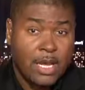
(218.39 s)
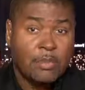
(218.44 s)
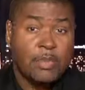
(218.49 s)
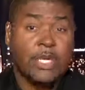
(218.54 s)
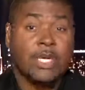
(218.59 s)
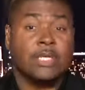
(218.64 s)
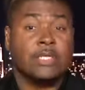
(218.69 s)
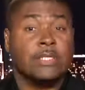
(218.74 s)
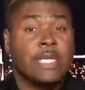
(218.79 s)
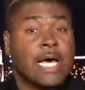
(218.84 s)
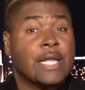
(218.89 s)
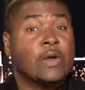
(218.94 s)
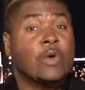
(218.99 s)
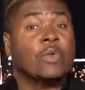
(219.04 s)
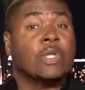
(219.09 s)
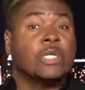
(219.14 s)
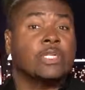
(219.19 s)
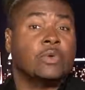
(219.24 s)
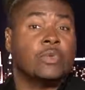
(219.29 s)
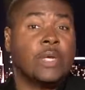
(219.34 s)
because not
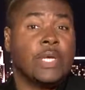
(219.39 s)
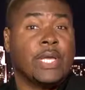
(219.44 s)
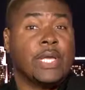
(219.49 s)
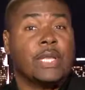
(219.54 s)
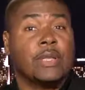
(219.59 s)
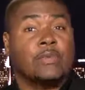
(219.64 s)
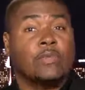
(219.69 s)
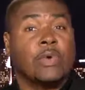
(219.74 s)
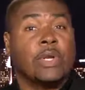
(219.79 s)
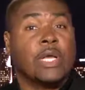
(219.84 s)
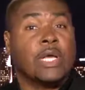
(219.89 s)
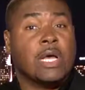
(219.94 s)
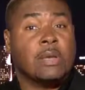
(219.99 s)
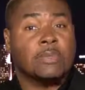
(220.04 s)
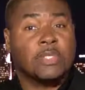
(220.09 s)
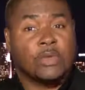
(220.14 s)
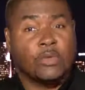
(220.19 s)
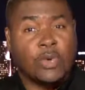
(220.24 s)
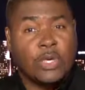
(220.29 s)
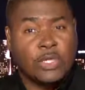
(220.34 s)
only do we get it when it
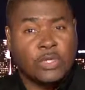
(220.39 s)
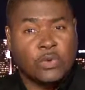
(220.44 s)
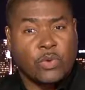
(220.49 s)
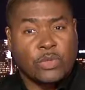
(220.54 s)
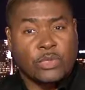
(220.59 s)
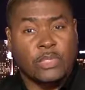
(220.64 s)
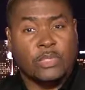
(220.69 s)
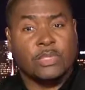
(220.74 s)
comes to resources,